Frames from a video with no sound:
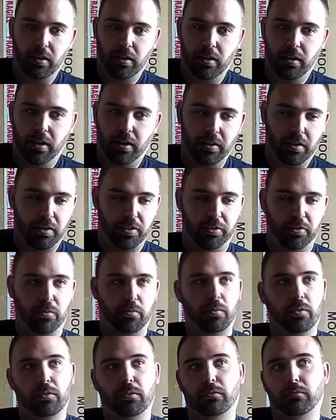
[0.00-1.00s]
And I thought,
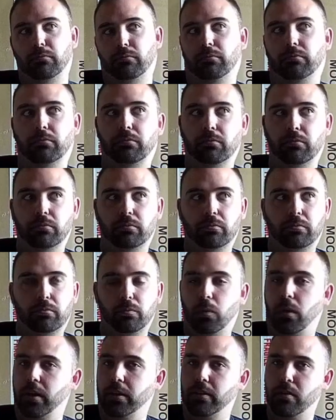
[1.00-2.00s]
well,
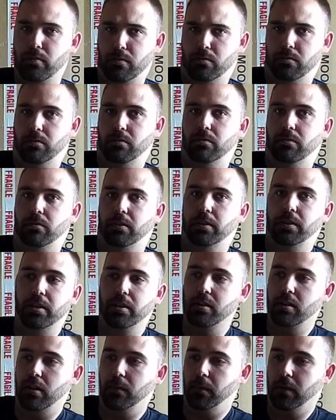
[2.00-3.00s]
why not? I
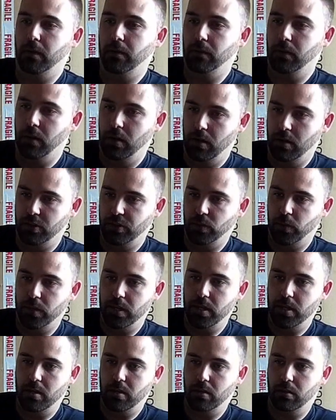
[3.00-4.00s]
didn't upload last
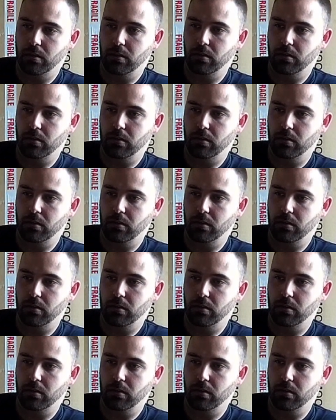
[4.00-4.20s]
week.